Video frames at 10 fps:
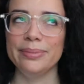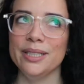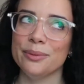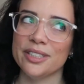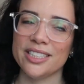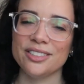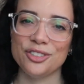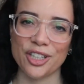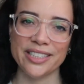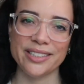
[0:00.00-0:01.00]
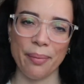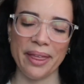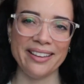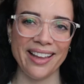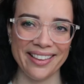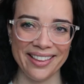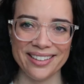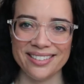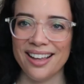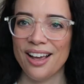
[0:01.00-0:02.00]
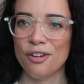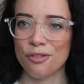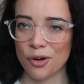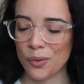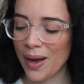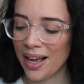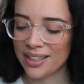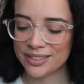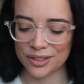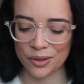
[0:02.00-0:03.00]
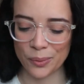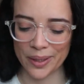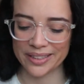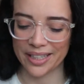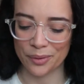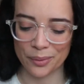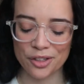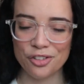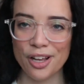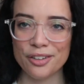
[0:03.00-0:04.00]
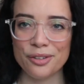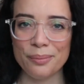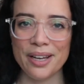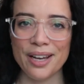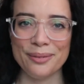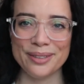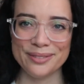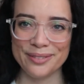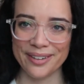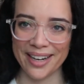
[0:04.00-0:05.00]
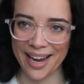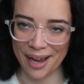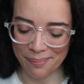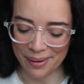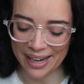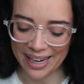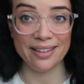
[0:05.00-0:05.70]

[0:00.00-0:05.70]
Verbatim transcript: Been wanting to try something like this for a while, so when they reached out to me I was very happy.